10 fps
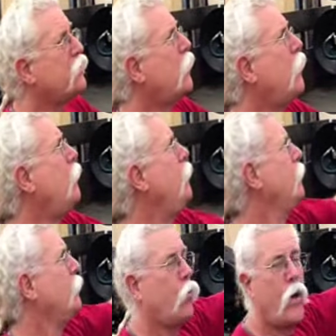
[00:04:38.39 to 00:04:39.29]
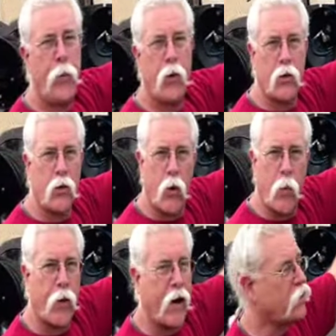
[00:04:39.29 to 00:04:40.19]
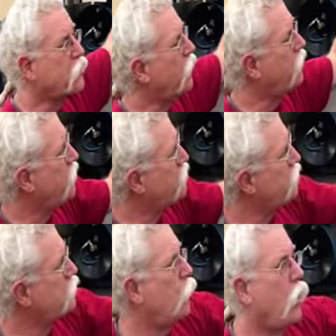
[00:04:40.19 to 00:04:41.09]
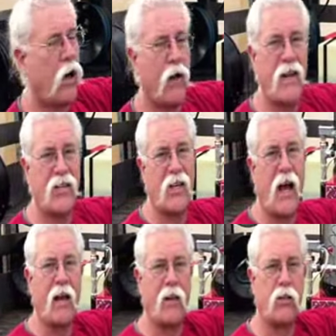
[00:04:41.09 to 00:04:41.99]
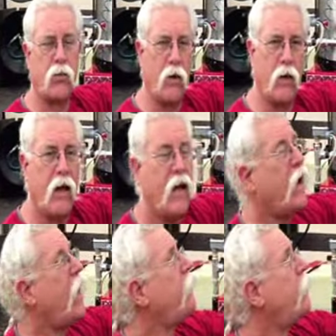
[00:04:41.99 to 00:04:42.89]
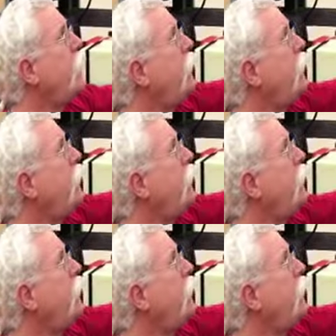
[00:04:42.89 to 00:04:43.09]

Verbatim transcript: So we put earthquake brackets on these. There's one on each side of this one, and they're